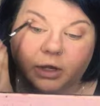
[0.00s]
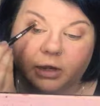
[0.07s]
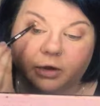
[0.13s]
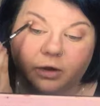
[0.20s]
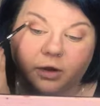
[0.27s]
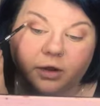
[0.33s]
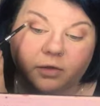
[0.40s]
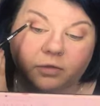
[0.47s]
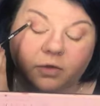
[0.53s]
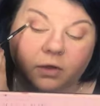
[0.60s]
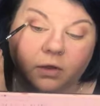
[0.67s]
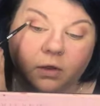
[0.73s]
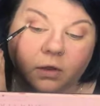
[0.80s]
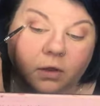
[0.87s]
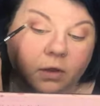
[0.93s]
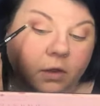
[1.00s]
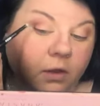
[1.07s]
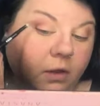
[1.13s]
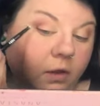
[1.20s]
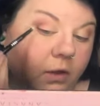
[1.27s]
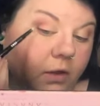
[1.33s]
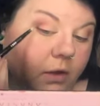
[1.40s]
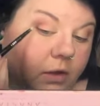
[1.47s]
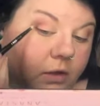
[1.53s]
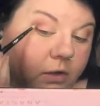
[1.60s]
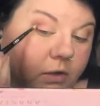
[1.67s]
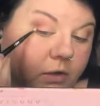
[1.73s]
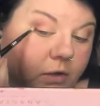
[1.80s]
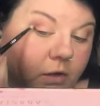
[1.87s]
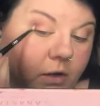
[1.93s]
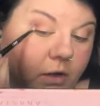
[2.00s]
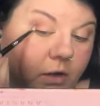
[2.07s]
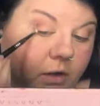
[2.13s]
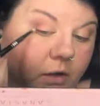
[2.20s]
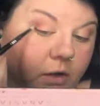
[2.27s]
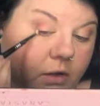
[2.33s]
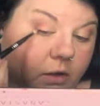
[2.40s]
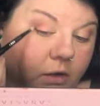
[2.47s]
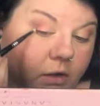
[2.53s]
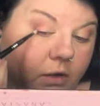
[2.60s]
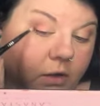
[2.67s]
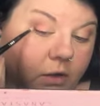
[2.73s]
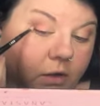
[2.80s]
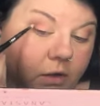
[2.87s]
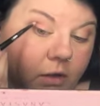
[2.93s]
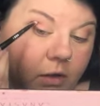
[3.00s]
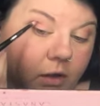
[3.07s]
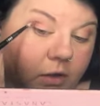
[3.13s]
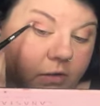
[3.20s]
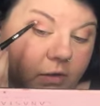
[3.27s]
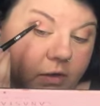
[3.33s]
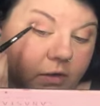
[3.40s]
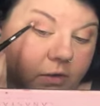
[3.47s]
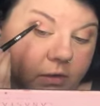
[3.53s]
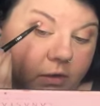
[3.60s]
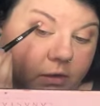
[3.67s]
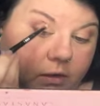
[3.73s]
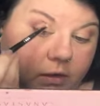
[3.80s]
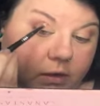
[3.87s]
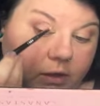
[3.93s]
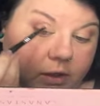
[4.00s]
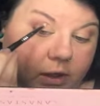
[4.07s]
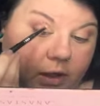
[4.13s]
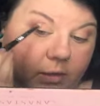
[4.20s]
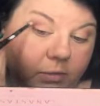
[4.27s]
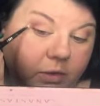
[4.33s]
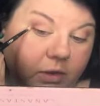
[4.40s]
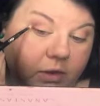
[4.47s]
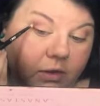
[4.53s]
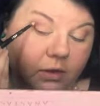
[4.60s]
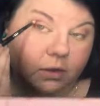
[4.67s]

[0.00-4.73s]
powder off, and just start giving this a little depth.